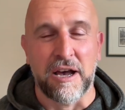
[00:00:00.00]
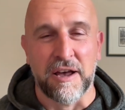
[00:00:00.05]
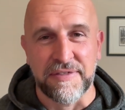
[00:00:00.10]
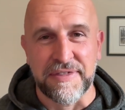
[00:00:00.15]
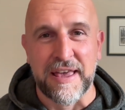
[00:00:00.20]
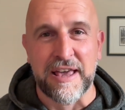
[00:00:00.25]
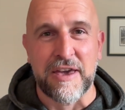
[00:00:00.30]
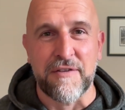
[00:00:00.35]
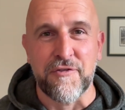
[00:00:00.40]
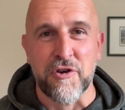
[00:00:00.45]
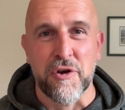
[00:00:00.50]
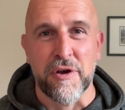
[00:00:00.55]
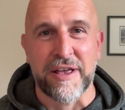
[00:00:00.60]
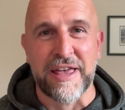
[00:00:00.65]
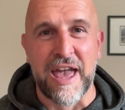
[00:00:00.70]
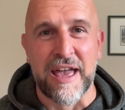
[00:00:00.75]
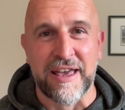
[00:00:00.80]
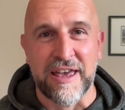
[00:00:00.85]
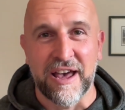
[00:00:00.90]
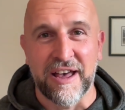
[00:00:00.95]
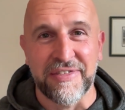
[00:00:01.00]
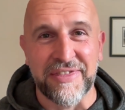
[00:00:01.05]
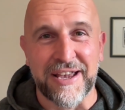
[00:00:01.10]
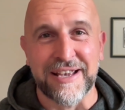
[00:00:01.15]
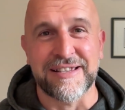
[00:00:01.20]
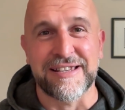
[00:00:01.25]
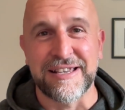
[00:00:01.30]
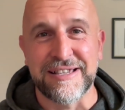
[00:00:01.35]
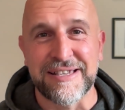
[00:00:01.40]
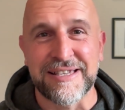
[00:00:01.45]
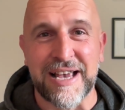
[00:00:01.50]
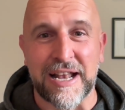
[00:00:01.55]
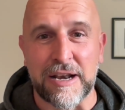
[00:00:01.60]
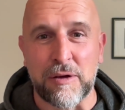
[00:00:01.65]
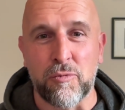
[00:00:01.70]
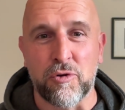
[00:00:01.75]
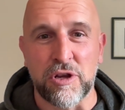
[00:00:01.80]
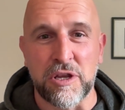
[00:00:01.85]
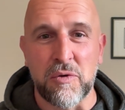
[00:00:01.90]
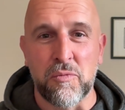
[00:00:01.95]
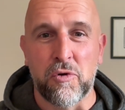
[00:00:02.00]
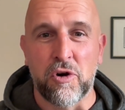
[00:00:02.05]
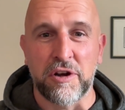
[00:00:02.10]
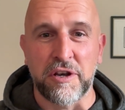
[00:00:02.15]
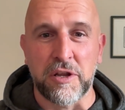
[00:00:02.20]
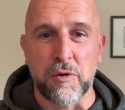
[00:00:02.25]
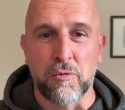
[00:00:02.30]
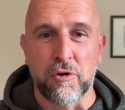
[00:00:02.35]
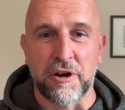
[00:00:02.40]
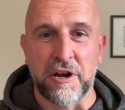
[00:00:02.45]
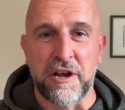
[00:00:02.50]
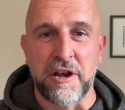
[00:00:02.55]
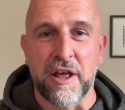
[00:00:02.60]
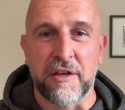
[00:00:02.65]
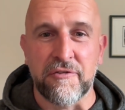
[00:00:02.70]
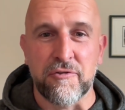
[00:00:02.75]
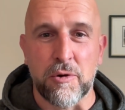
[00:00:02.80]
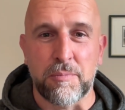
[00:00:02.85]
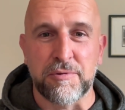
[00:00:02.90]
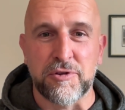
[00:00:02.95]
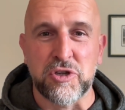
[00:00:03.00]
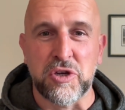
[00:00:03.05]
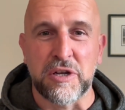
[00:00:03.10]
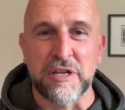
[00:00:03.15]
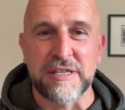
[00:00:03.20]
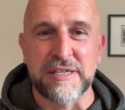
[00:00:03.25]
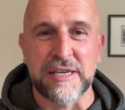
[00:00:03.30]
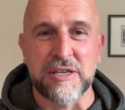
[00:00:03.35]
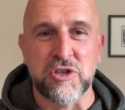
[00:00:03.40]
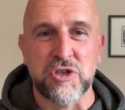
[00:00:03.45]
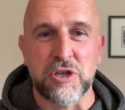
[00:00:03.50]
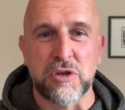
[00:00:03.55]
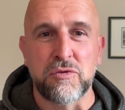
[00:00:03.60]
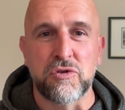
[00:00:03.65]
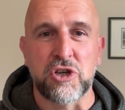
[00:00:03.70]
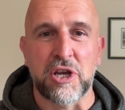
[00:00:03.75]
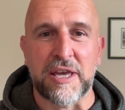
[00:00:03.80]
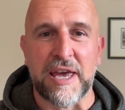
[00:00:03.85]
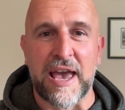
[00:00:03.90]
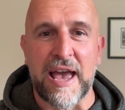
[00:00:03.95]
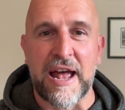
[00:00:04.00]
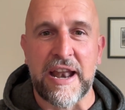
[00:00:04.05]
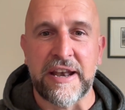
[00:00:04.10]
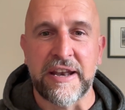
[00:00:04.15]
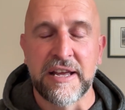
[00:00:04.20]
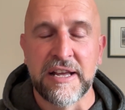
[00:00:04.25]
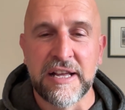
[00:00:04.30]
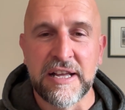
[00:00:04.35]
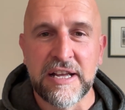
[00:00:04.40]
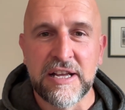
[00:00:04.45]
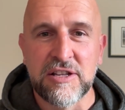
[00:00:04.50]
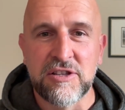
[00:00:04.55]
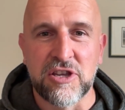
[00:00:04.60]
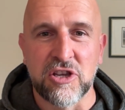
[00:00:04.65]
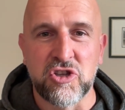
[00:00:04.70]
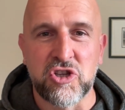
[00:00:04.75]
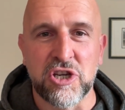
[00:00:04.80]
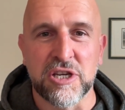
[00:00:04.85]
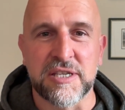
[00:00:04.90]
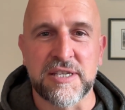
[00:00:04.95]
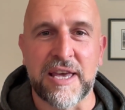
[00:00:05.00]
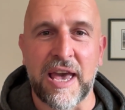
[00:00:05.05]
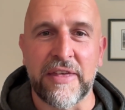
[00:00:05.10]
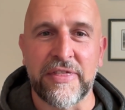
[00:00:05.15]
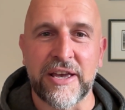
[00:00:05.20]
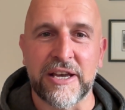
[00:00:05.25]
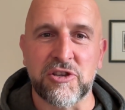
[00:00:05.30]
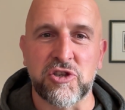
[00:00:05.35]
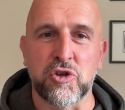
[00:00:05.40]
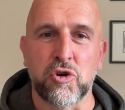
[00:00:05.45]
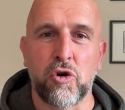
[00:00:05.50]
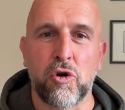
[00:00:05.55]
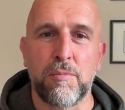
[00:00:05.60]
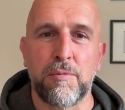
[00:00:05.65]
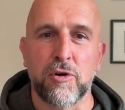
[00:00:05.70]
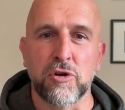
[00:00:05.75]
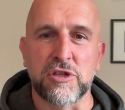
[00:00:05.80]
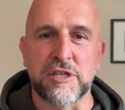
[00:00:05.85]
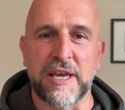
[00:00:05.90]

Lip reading: I think if you're a kicker, that's exactly what you want. You want another opportunity as soon as you can to just get that scoreboard